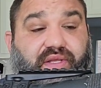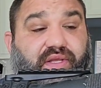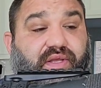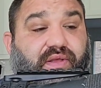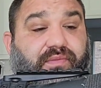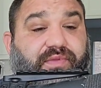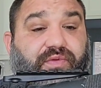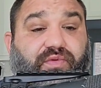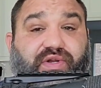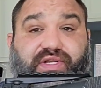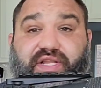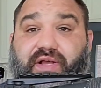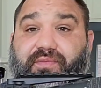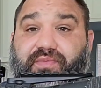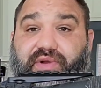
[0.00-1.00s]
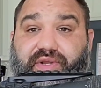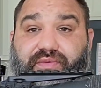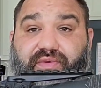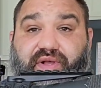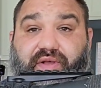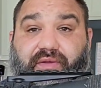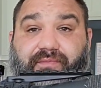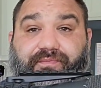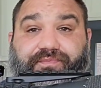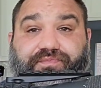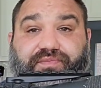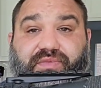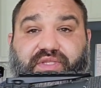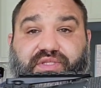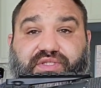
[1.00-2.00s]
It worked out pretty well.
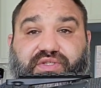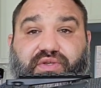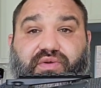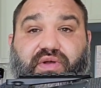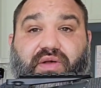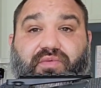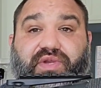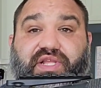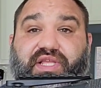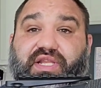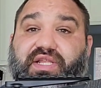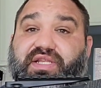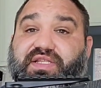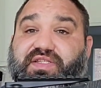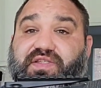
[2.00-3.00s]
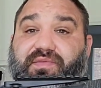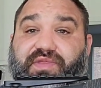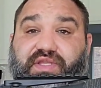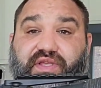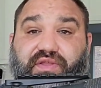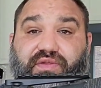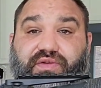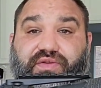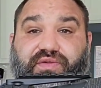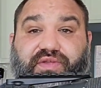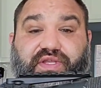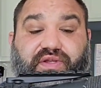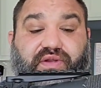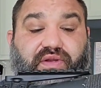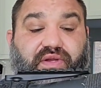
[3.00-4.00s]
So I want to get into some of the other new
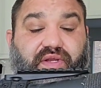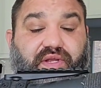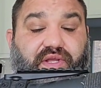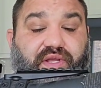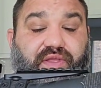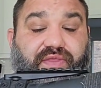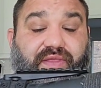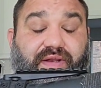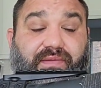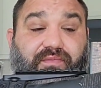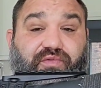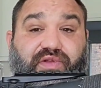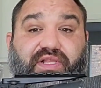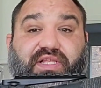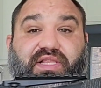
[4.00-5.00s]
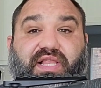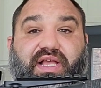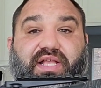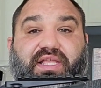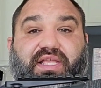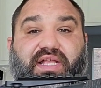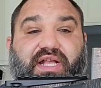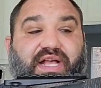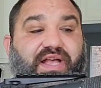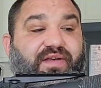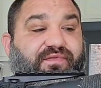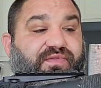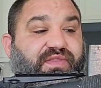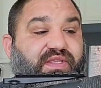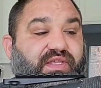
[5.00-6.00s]
gear that I'm really liking. I
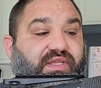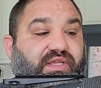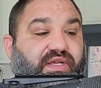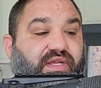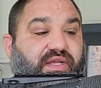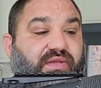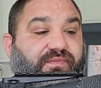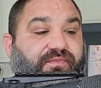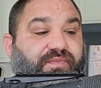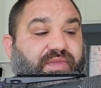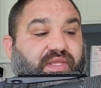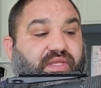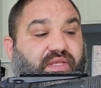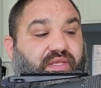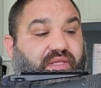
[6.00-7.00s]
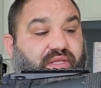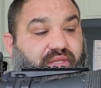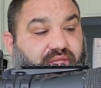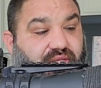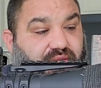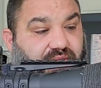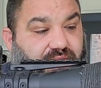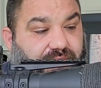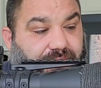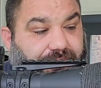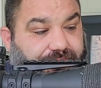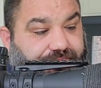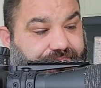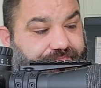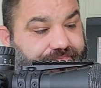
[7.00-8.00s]
have the
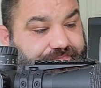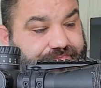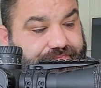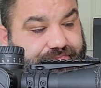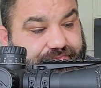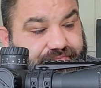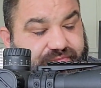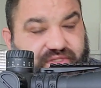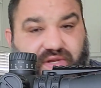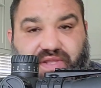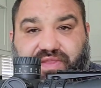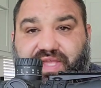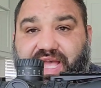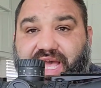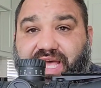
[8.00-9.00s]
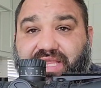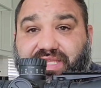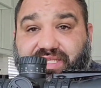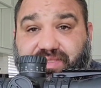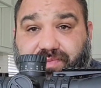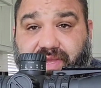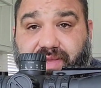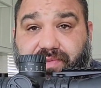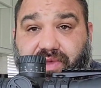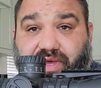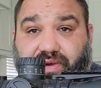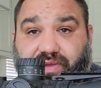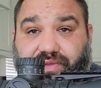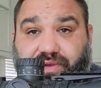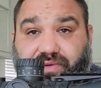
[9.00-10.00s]
Atlas
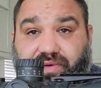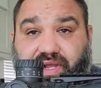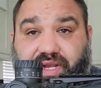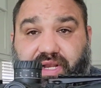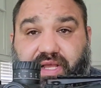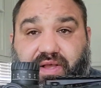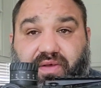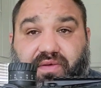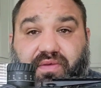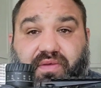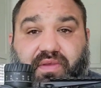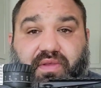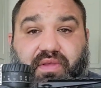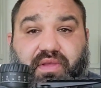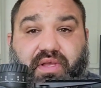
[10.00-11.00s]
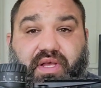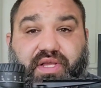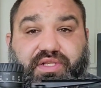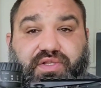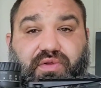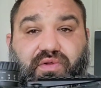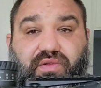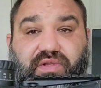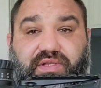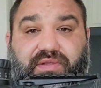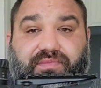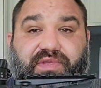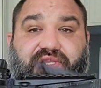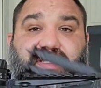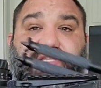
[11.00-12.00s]
Bipod on there right now to hold
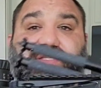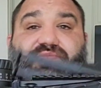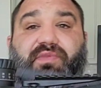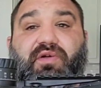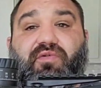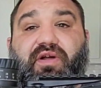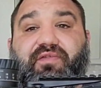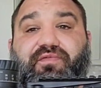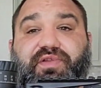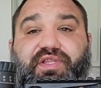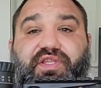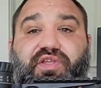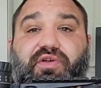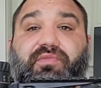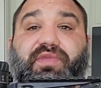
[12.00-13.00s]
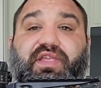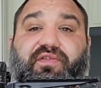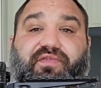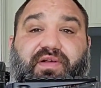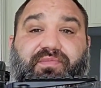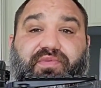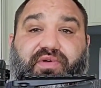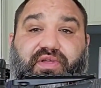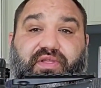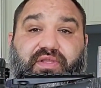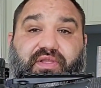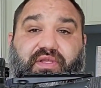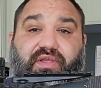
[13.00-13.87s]
it, because my wife would kill me if I put